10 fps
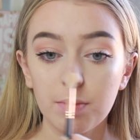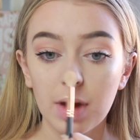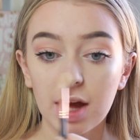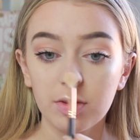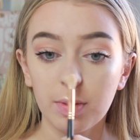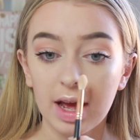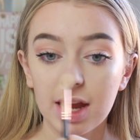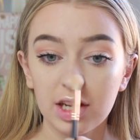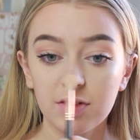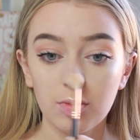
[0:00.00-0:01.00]
best
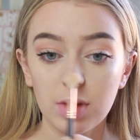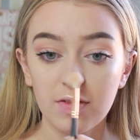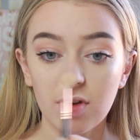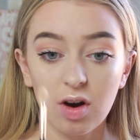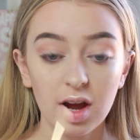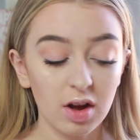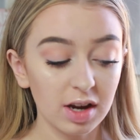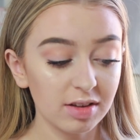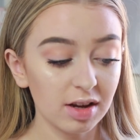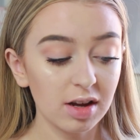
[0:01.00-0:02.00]
place for me for
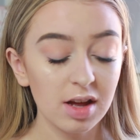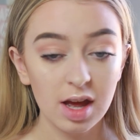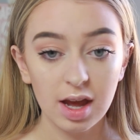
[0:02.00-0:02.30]
highlighter.